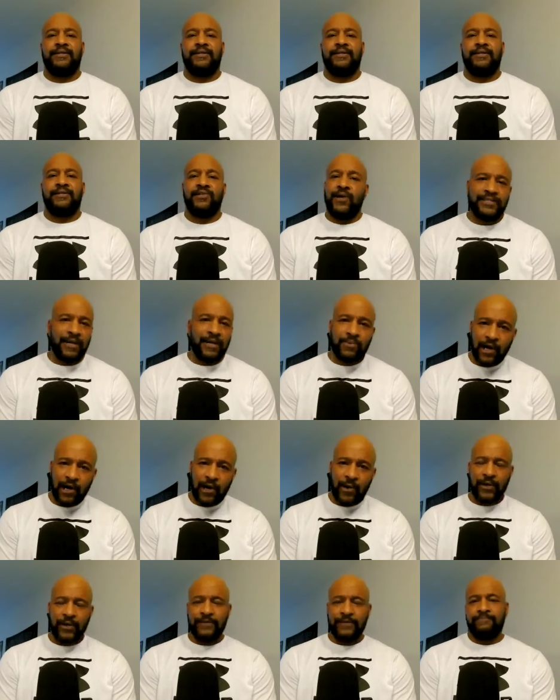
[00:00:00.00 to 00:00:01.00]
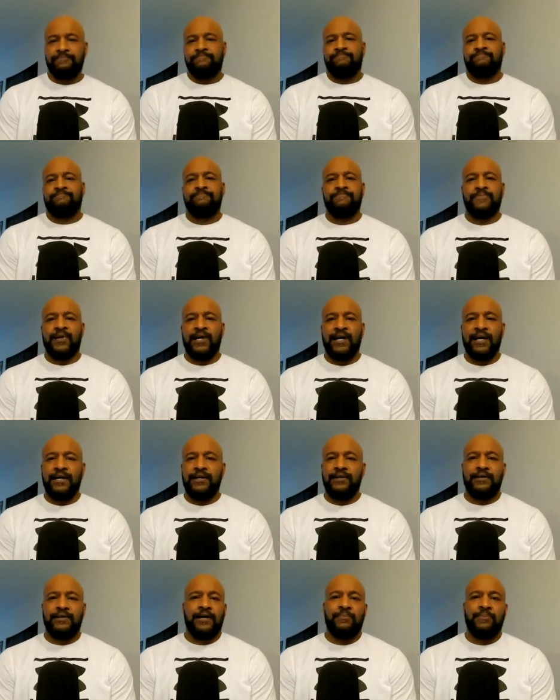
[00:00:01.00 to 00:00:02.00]
So as I'm going,
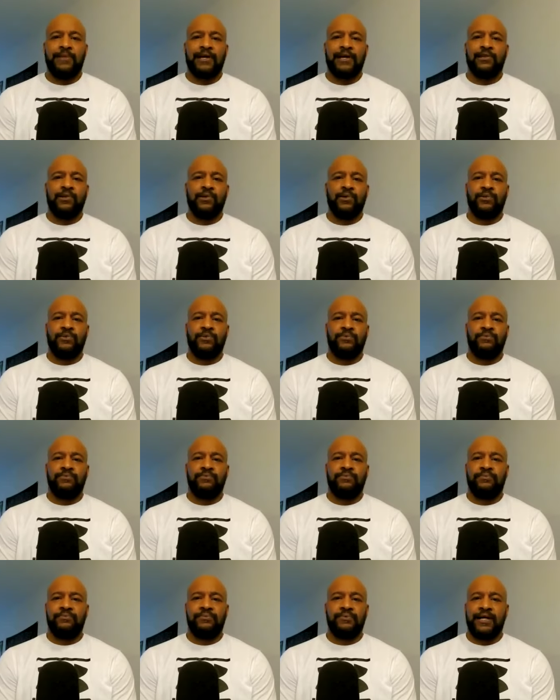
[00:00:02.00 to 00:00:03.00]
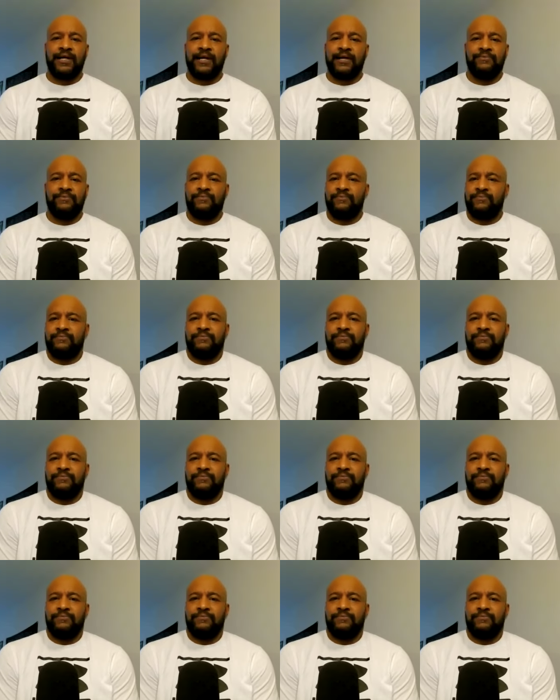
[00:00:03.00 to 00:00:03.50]
right, I'm like a little like